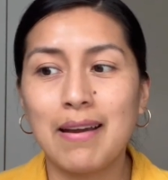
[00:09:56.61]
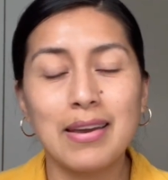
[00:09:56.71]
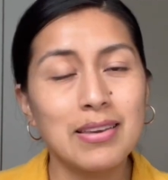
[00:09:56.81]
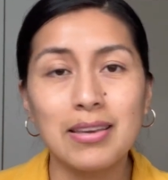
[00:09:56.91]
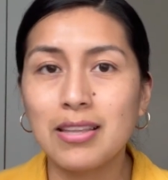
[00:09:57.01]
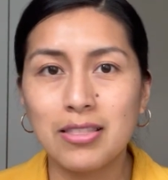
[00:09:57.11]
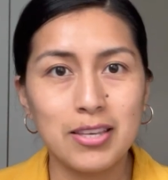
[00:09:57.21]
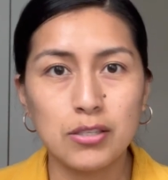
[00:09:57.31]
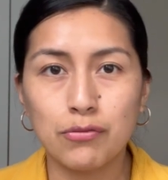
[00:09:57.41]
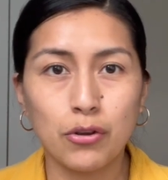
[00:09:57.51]
I can get
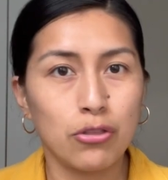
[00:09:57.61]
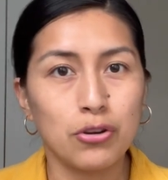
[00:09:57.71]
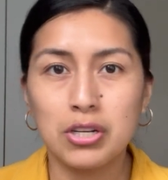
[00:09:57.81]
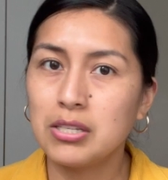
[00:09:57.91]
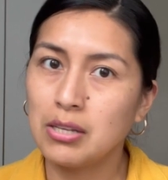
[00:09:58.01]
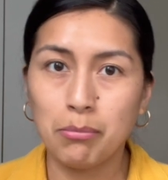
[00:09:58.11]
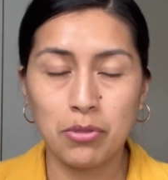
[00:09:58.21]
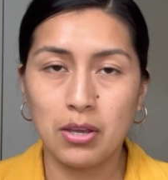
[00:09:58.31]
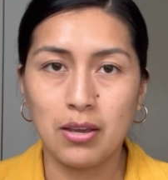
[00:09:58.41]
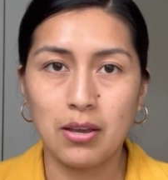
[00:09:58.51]
this for 30
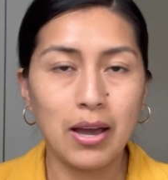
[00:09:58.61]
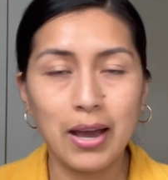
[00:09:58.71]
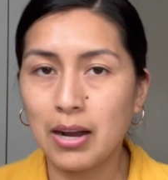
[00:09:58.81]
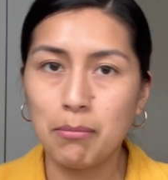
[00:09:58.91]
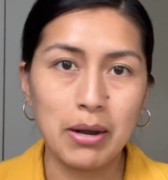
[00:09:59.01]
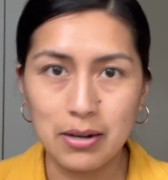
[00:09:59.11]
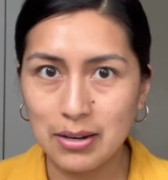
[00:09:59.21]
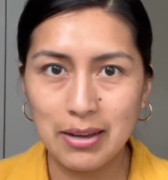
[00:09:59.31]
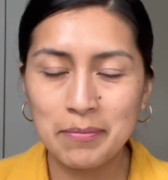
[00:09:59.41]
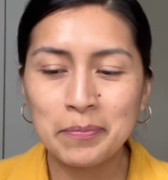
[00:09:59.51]
something at
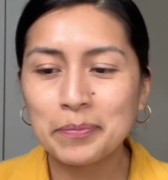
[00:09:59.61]
Gamarra.